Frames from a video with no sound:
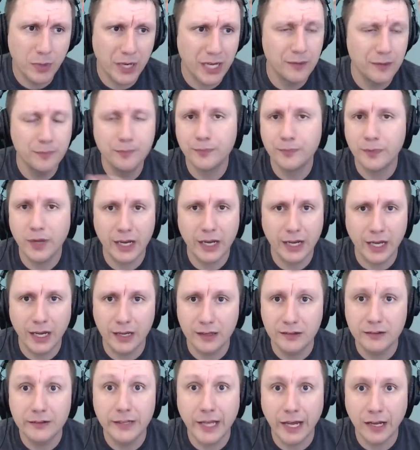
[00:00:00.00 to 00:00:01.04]
But
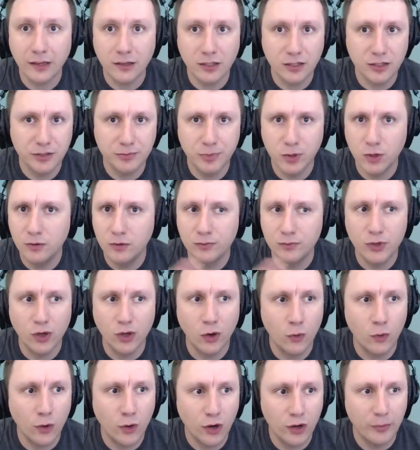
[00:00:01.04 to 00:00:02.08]
again, negligible,
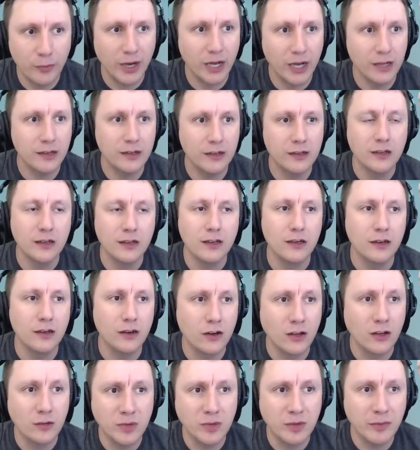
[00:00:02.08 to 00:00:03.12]
don't worry about it.
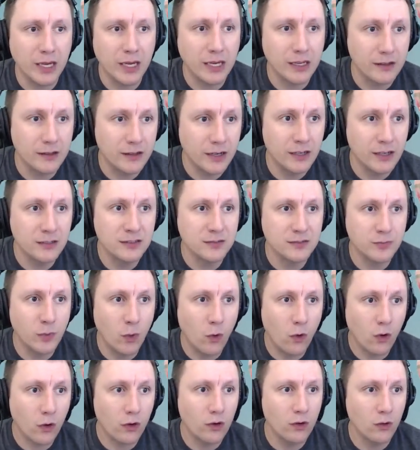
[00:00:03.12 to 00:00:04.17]
You're going to be making tons
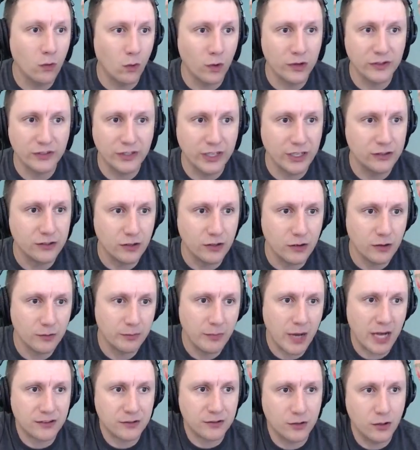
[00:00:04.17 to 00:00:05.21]
more once you get your
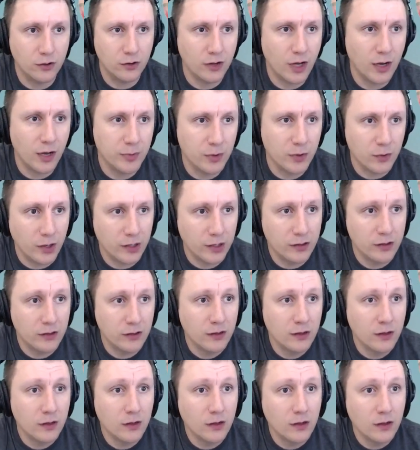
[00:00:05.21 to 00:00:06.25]
masternode up and running.
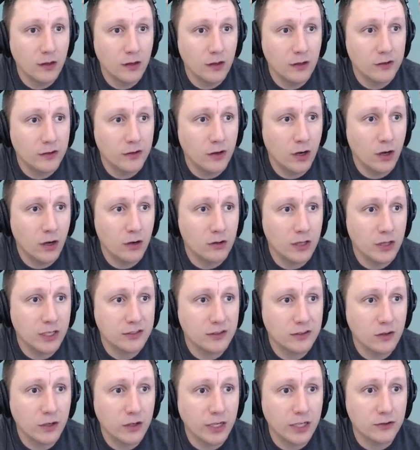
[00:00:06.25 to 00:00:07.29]
So
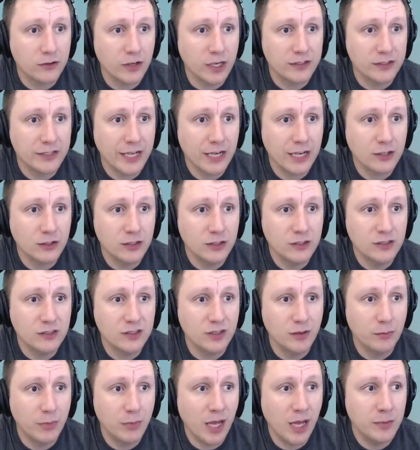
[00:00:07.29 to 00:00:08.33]
let's look at
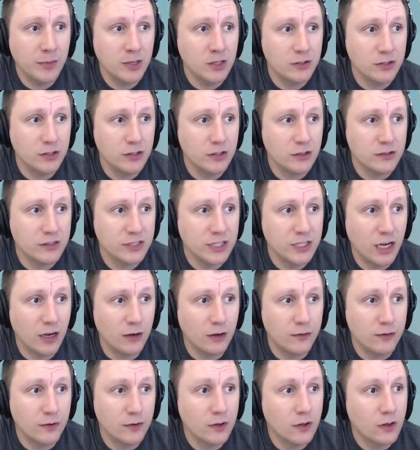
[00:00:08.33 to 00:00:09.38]
transactions. Payment to
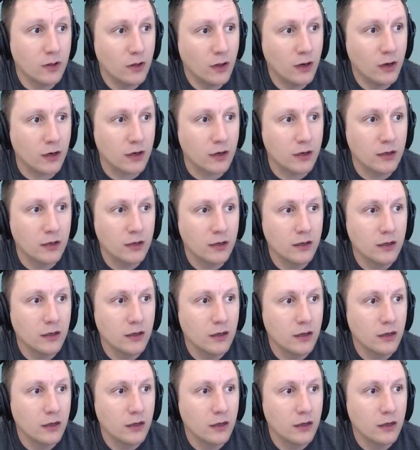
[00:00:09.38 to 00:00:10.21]
yourself. Look.